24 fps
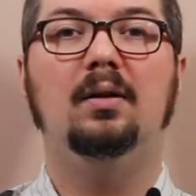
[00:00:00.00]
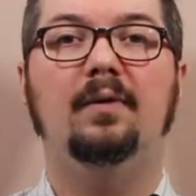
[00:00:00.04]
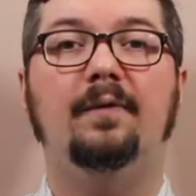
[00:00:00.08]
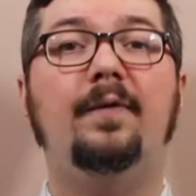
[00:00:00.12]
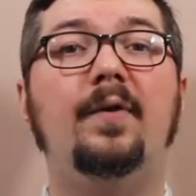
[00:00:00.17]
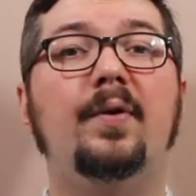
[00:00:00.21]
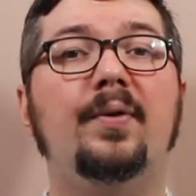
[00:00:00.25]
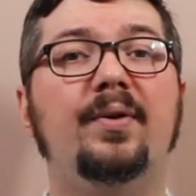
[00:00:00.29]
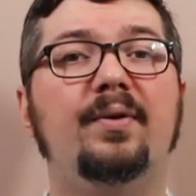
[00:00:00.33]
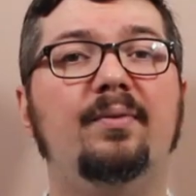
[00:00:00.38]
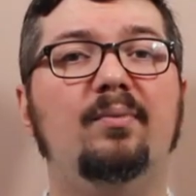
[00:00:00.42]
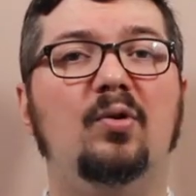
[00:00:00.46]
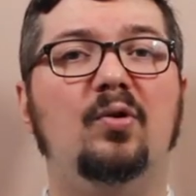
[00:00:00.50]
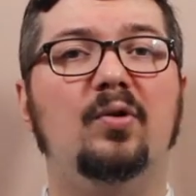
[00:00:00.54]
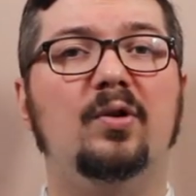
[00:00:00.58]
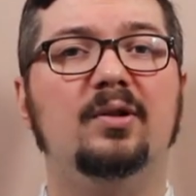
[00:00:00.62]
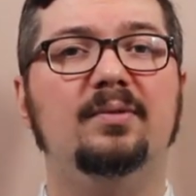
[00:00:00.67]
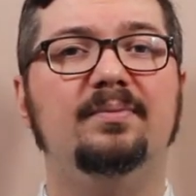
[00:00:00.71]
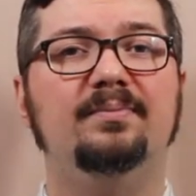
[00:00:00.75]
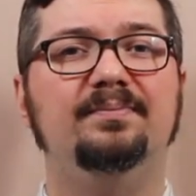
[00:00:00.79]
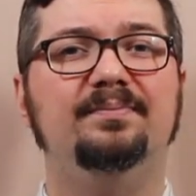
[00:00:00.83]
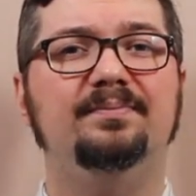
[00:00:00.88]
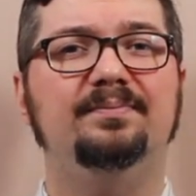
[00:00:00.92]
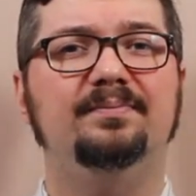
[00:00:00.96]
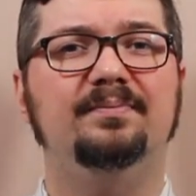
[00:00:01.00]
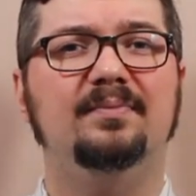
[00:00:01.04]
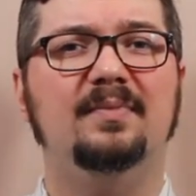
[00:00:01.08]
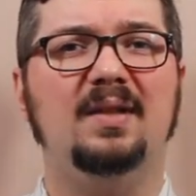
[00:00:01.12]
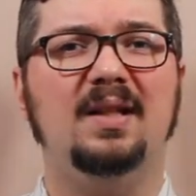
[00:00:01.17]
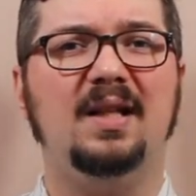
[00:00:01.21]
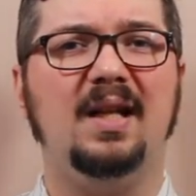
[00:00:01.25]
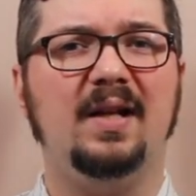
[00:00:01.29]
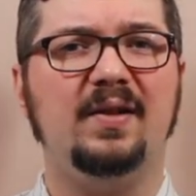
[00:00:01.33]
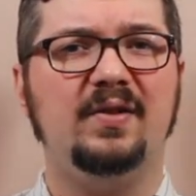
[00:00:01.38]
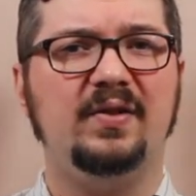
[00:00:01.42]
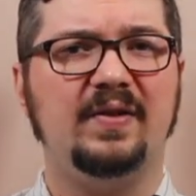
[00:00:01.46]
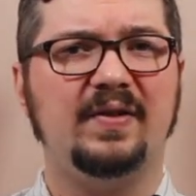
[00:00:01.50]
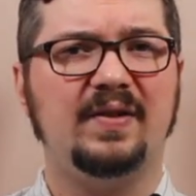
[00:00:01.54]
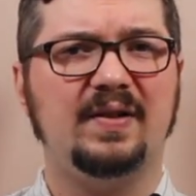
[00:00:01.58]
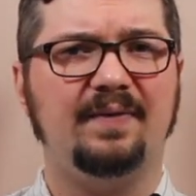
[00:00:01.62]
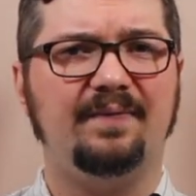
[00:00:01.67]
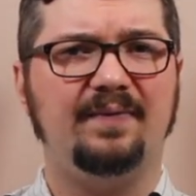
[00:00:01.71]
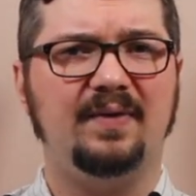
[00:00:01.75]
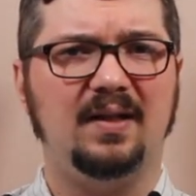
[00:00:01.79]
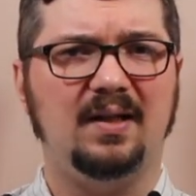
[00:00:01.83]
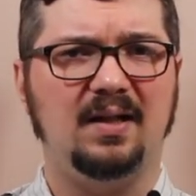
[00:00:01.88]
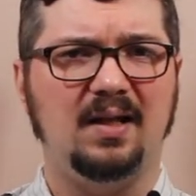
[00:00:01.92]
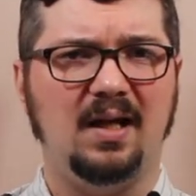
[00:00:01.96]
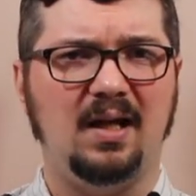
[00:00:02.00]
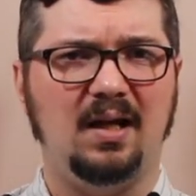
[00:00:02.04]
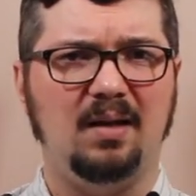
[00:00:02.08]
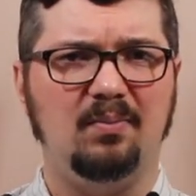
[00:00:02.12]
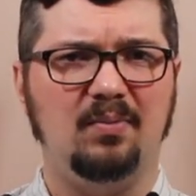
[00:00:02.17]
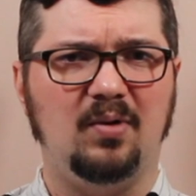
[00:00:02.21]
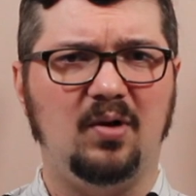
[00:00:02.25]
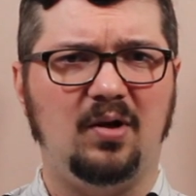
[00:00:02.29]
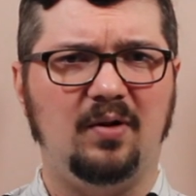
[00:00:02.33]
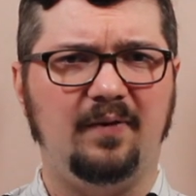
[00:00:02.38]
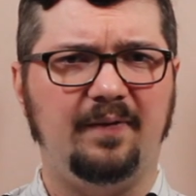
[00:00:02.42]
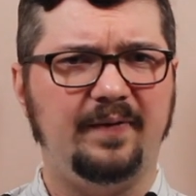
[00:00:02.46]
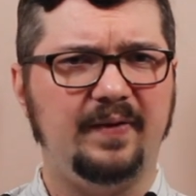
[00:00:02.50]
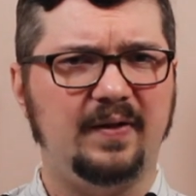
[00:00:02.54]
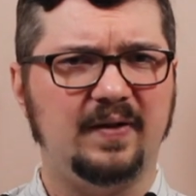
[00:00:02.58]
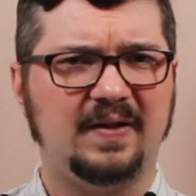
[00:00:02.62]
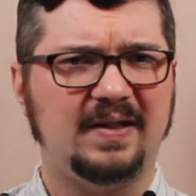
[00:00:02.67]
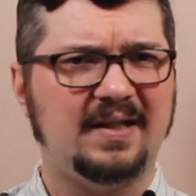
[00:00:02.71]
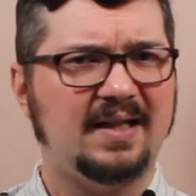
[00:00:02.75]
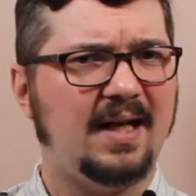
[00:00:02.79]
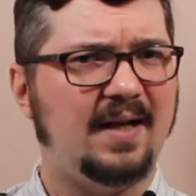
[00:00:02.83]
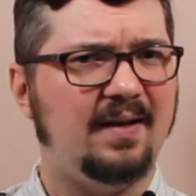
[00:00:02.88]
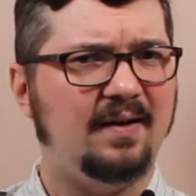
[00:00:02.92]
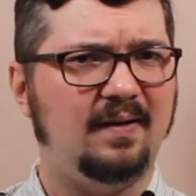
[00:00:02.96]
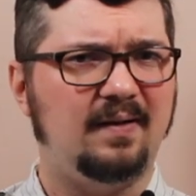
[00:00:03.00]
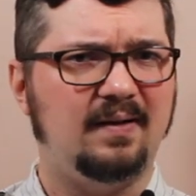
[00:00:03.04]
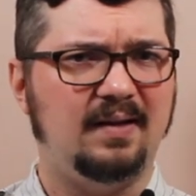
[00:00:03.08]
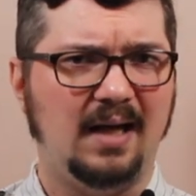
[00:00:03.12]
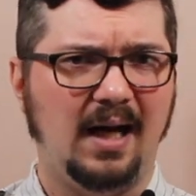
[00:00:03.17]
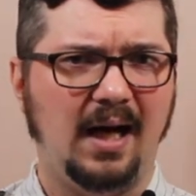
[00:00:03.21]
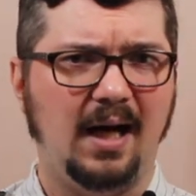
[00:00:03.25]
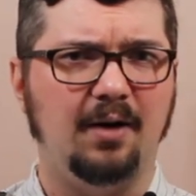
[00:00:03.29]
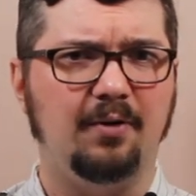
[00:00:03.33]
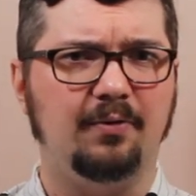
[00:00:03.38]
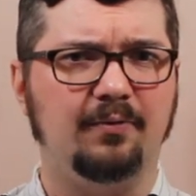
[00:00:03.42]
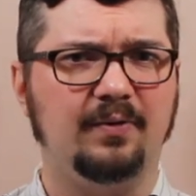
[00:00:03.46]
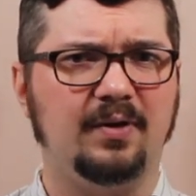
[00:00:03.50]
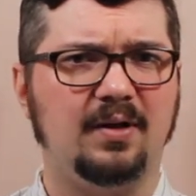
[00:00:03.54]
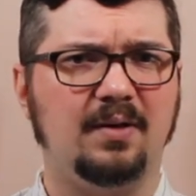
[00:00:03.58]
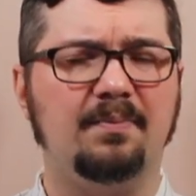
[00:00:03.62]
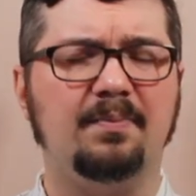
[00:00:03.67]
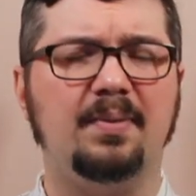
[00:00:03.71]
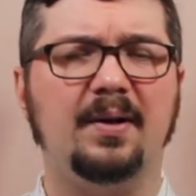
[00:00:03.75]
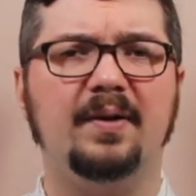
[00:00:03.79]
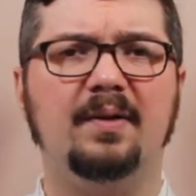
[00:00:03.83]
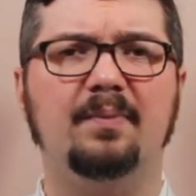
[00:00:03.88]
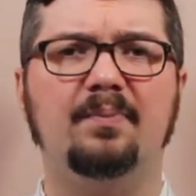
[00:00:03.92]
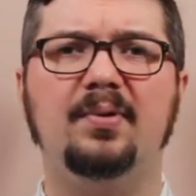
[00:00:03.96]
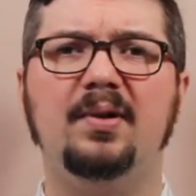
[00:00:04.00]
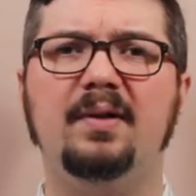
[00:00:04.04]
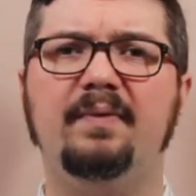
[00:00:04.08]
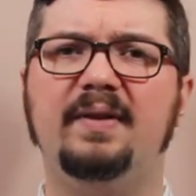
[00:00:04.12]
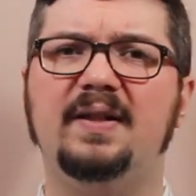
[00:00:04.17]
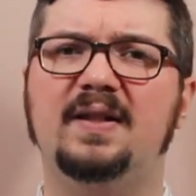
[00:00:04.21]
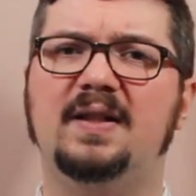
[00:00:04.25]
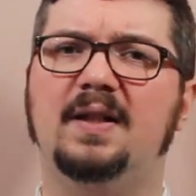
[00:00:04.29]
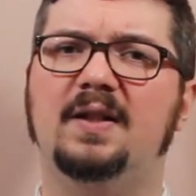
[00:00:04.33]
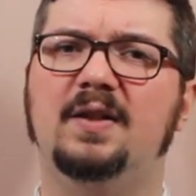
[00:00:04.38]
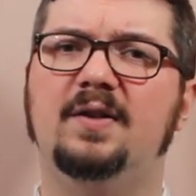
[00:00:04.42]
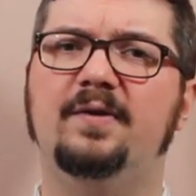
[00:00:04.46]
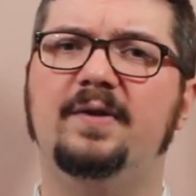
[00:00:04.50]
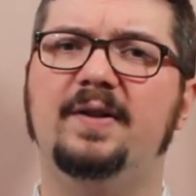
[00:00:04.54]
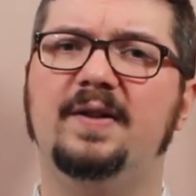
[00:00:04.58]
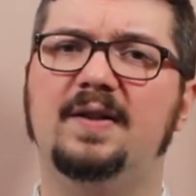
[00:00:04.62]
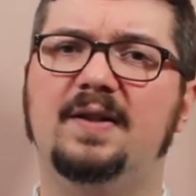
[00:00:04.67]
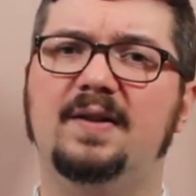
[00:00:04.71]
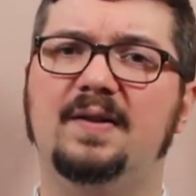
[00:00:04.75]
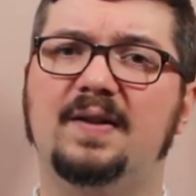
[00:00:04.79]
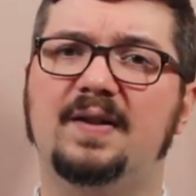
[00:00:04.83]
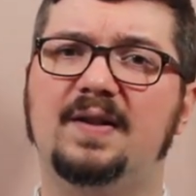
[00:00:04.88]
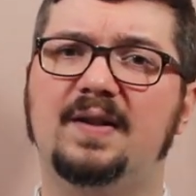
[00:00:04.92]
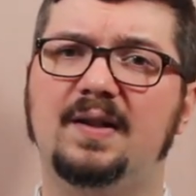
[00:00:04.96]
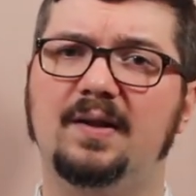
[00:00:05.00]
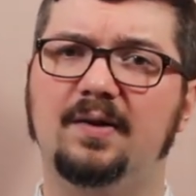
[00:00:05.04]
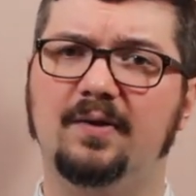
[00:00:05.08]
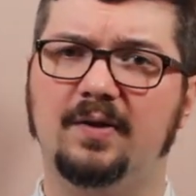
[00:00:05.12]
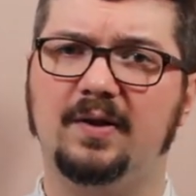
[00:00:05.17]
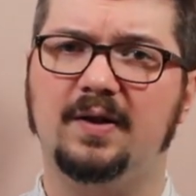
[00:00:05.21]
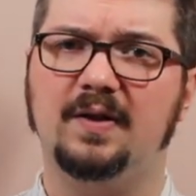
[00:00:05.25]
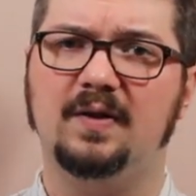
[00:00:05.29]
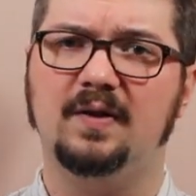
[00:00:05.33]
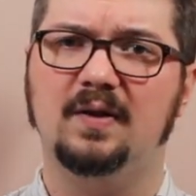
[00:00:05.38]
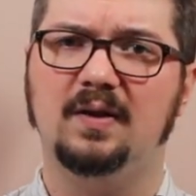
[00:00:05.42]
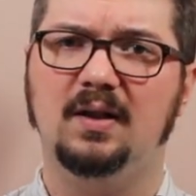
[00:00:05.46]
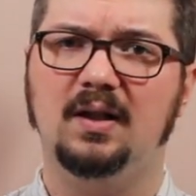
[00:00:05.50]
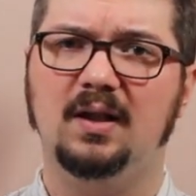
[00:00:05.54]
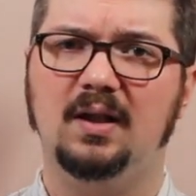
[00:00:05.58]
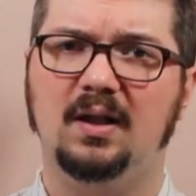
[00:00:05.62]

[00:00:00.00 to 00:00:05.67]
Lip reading: Furthermore, the edges of the game all feel sanded down compared to previous entries in the series,